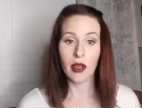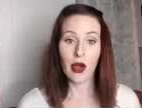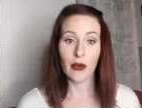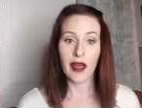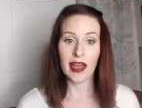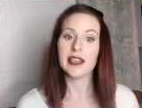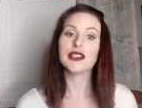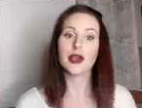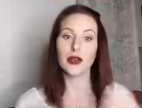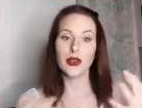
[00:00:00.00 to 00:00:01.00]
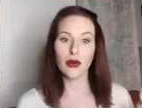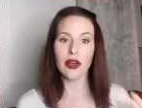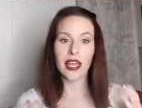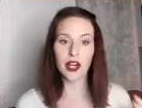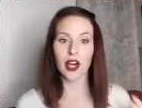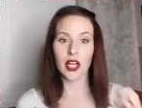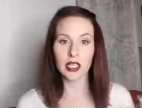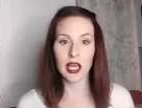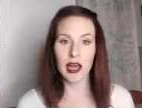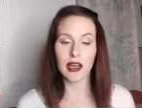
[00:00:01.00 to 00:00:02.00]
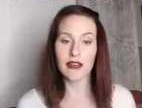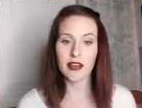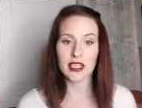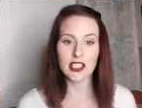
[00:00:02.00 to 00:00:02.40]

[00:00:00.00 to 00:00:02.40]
Okay, so you'll hear a lot of us